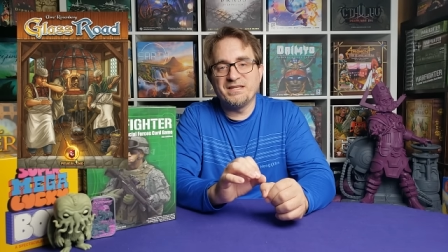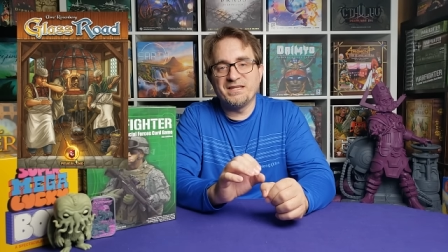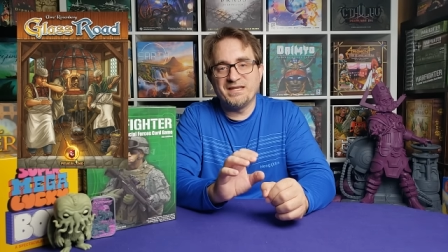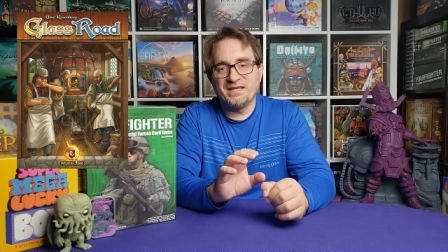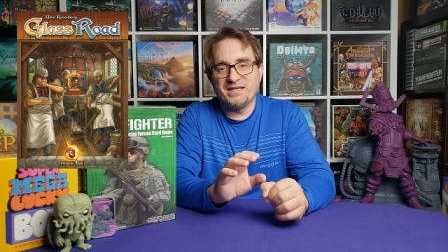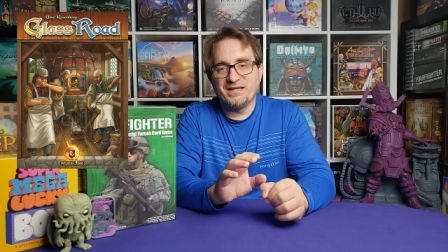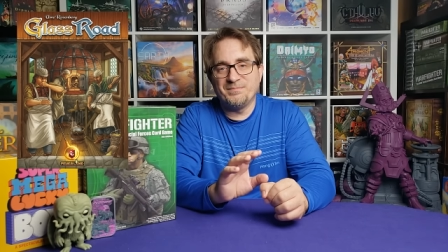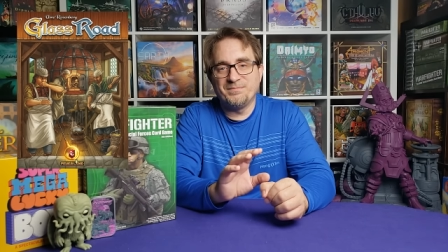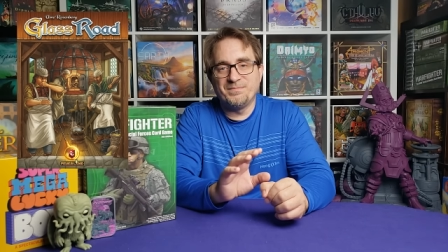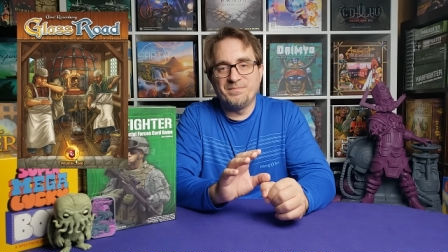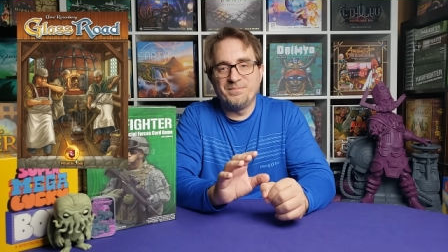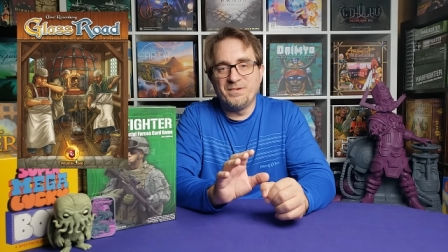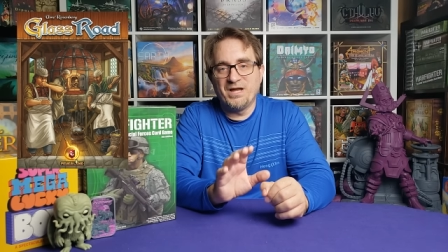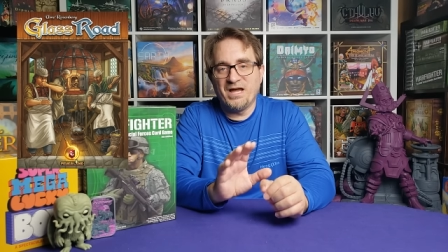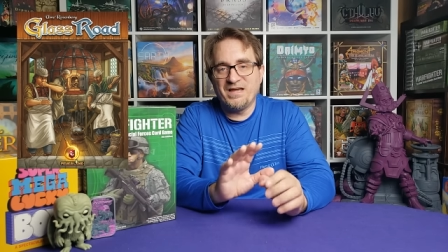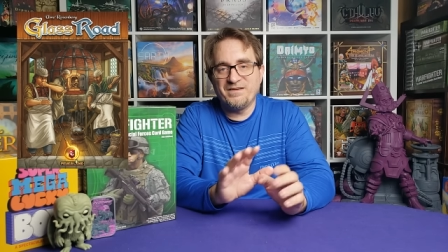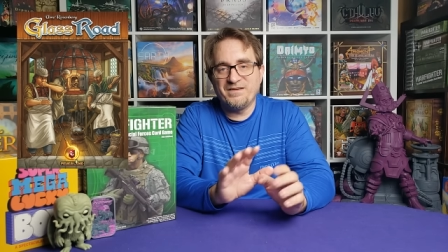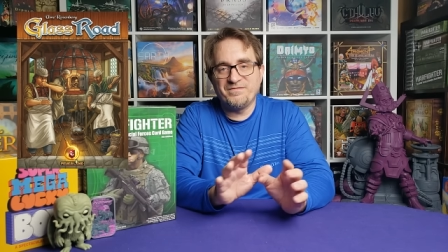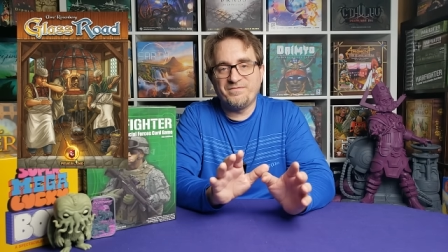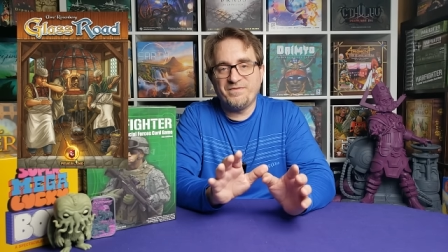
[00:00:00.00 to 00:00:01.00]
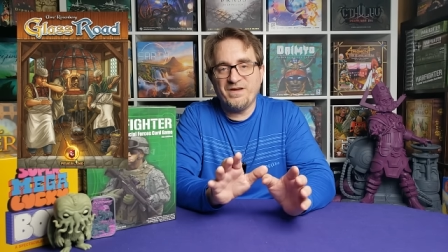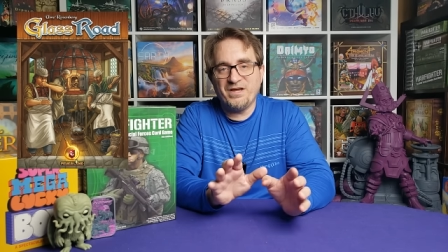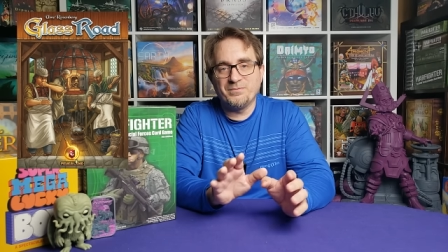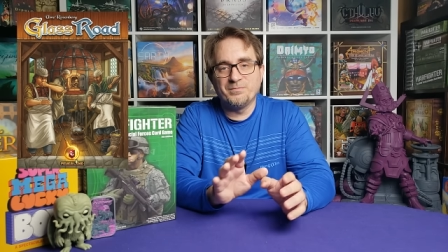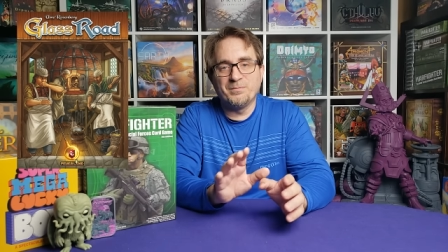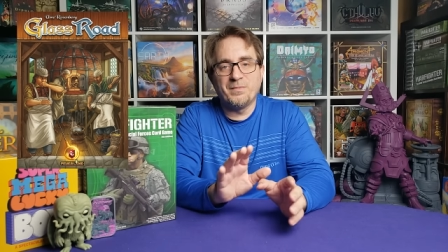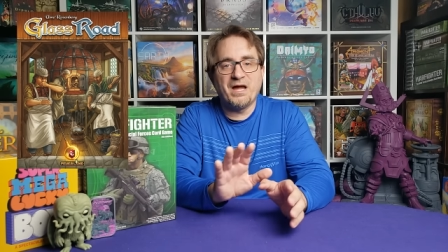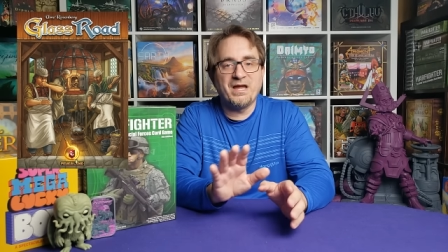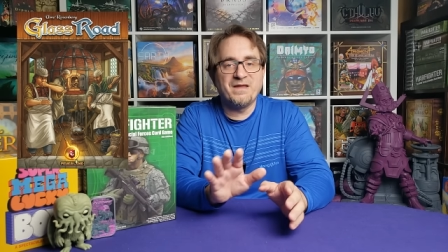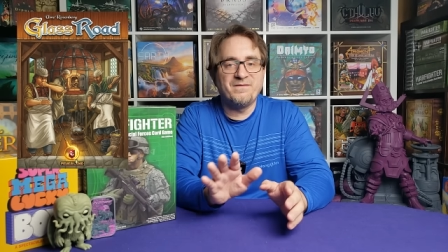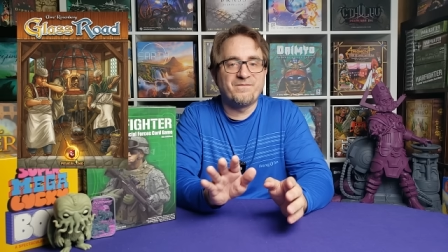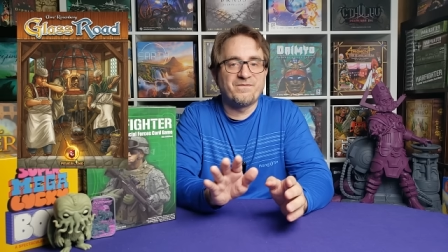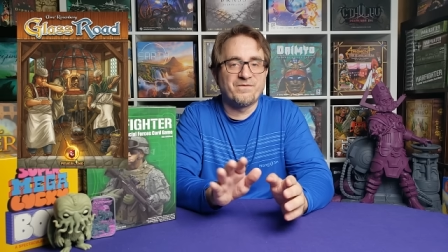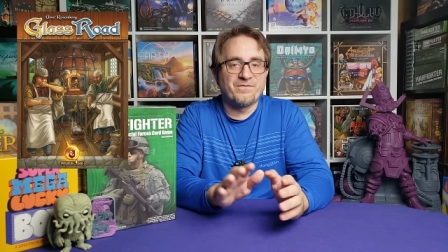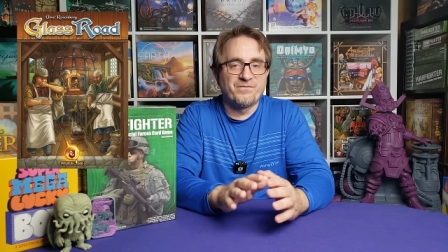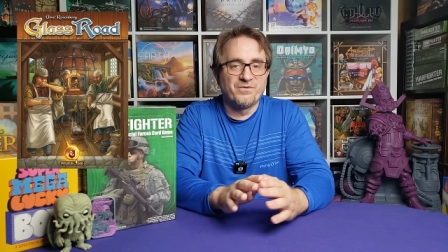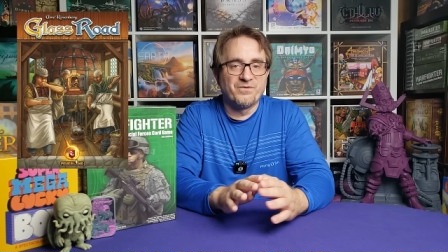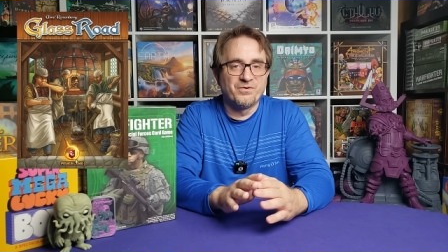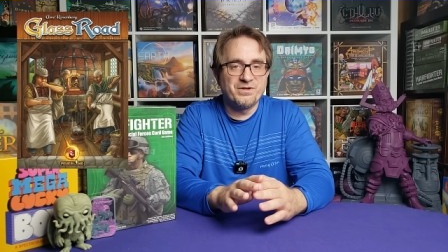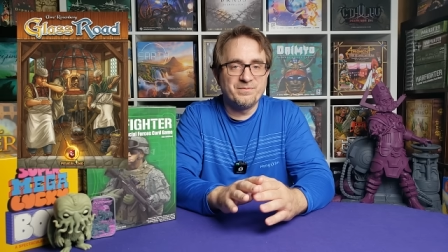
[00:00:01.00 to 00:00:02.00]
And I I found mine for
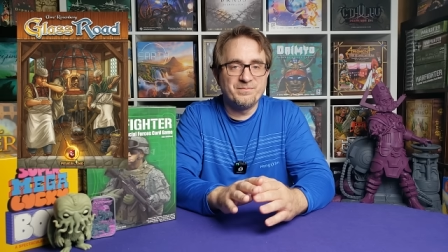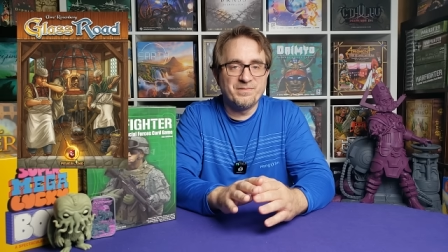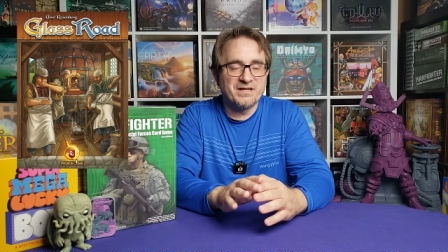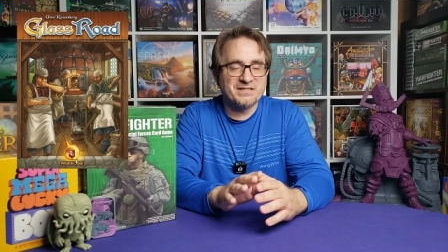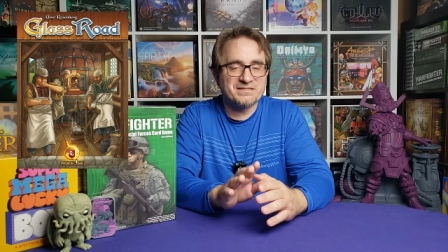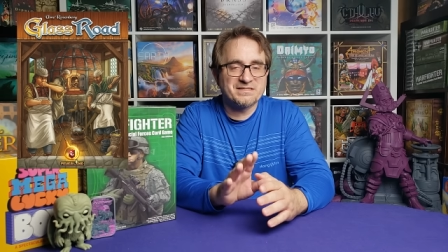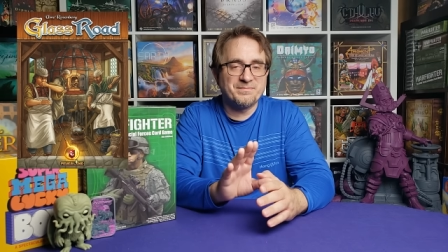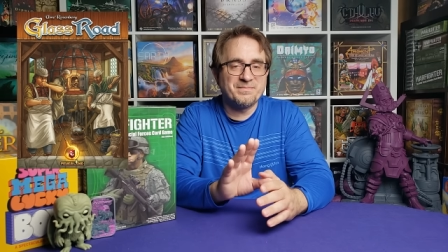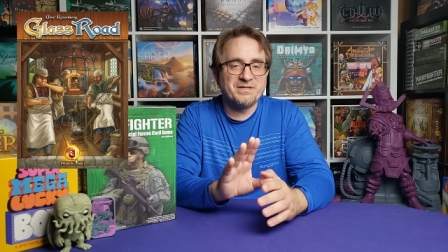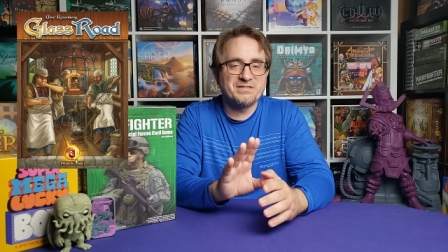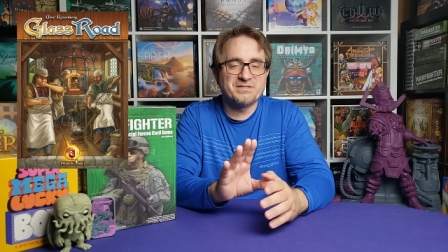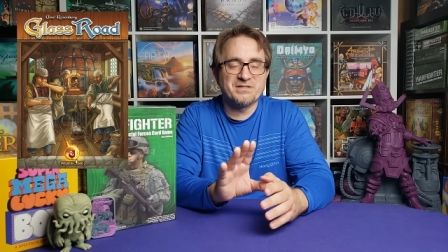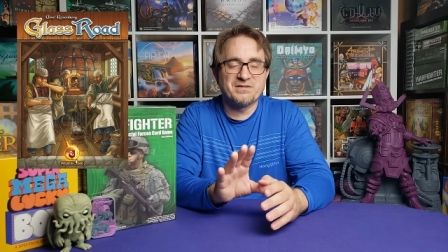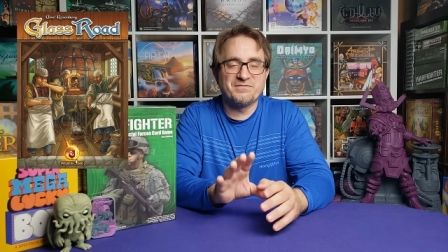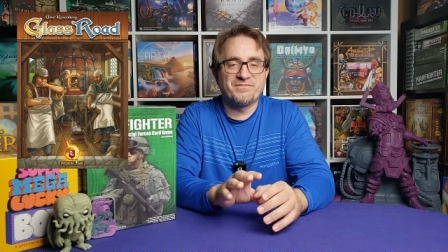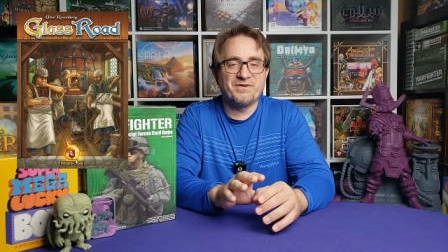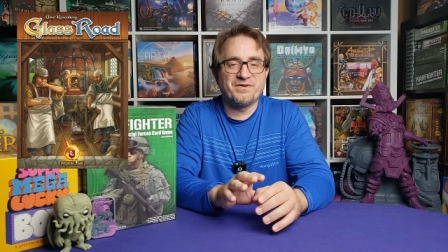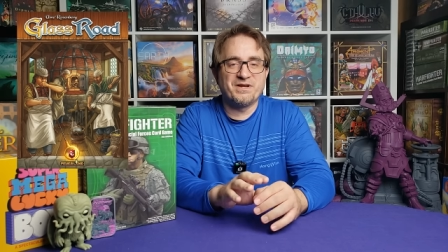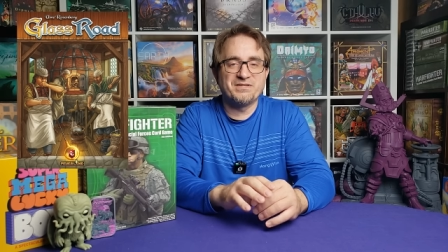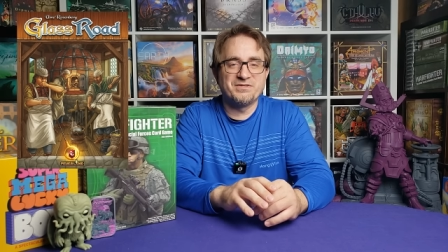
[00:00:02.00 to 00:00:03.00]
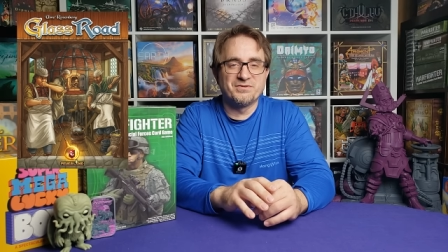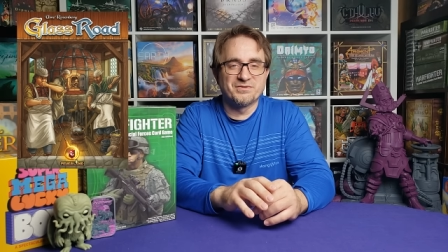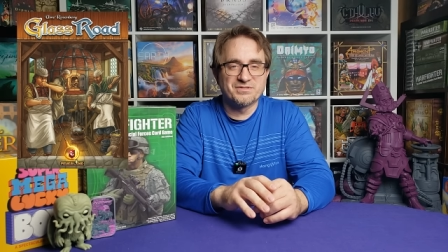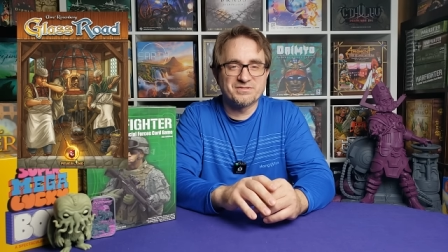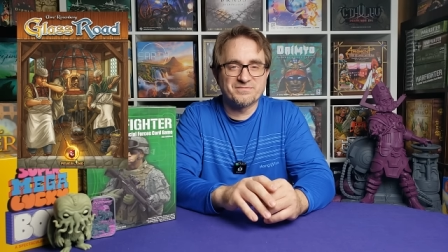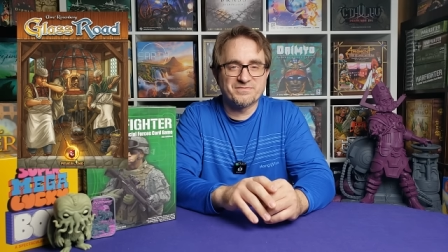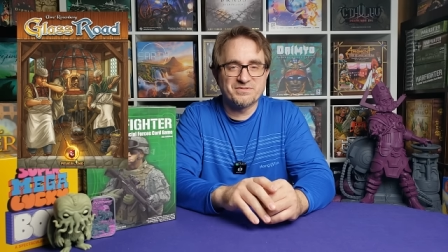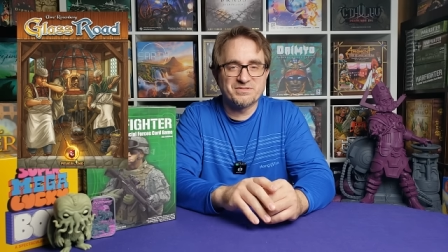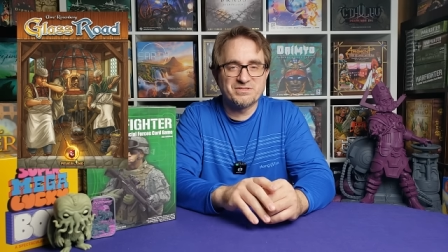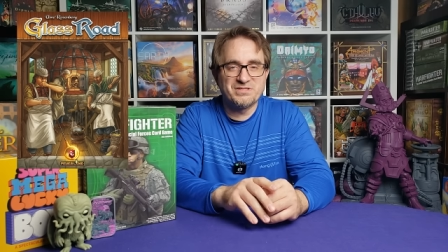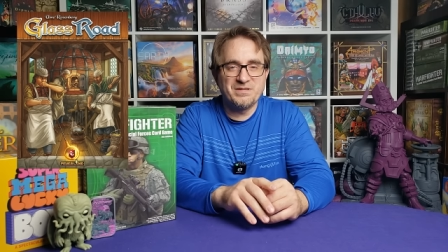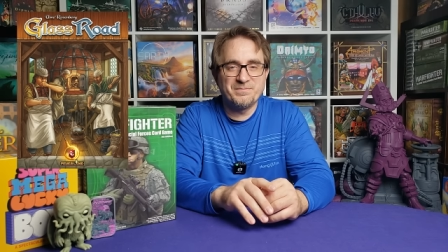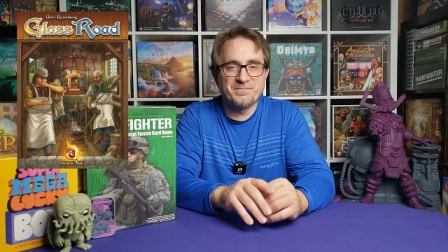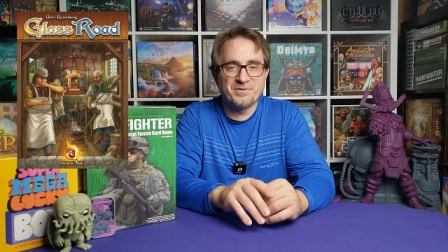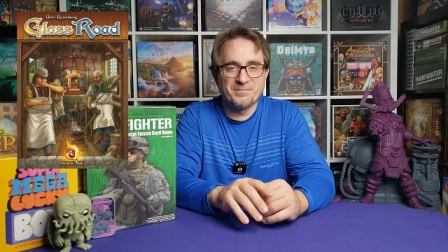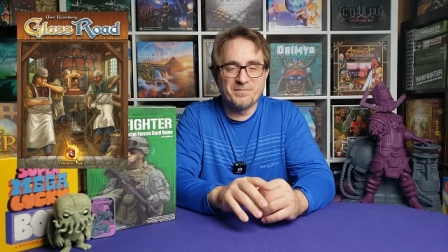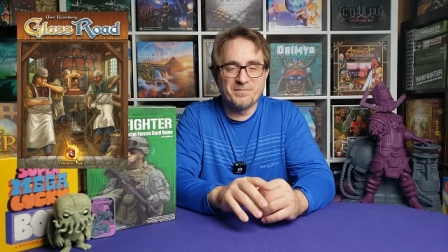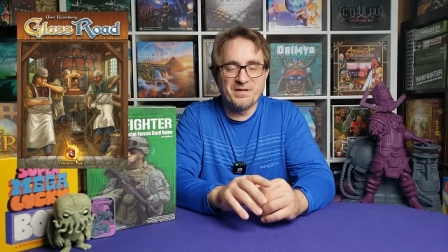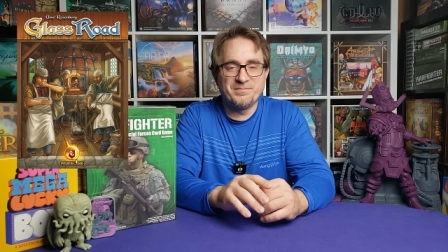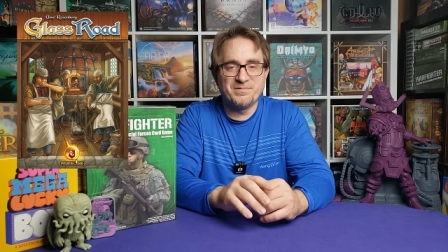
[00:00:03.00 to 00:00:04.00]
40 bucks. I bet you can find yours for
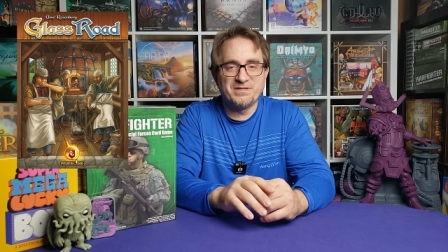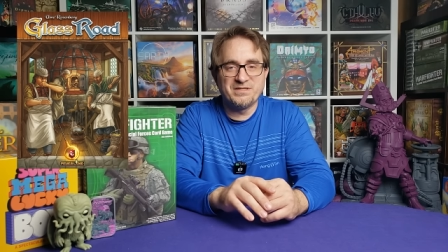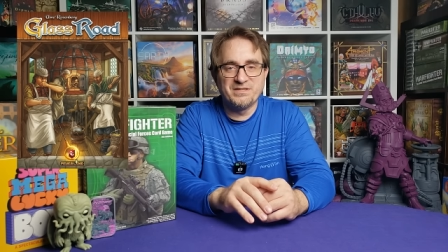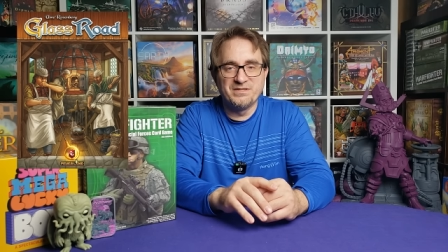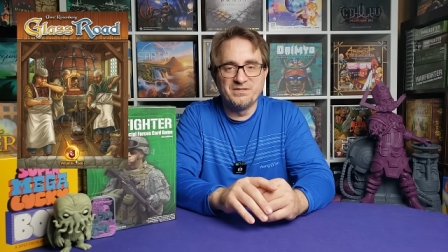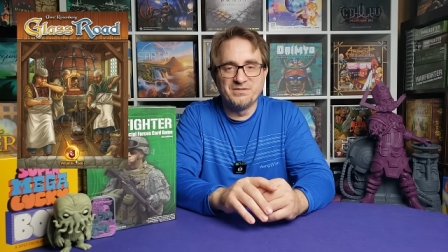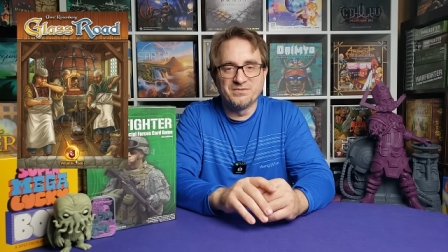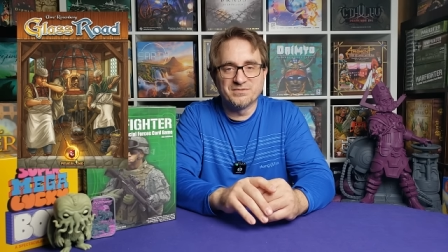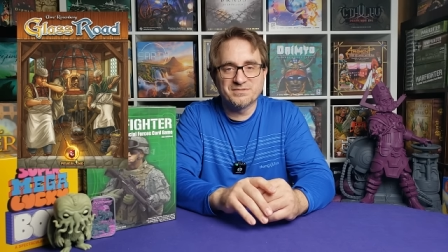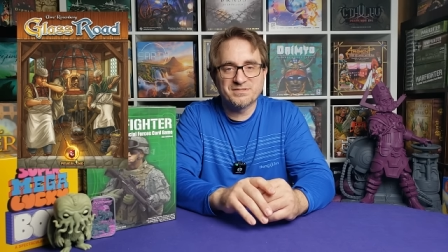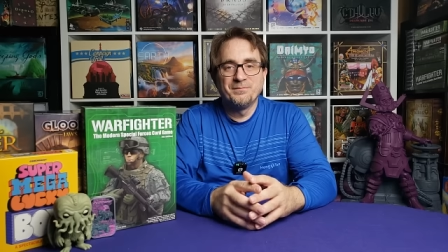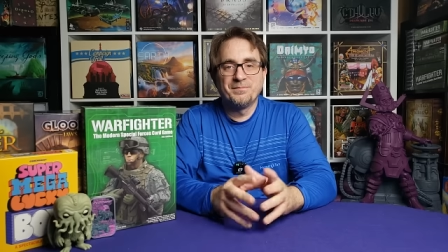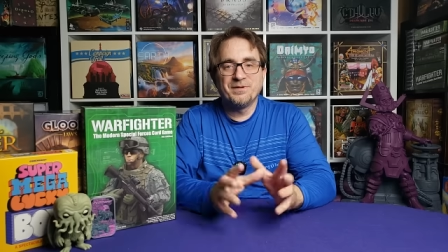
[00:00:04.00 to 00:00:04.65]
cheaper, maybe used.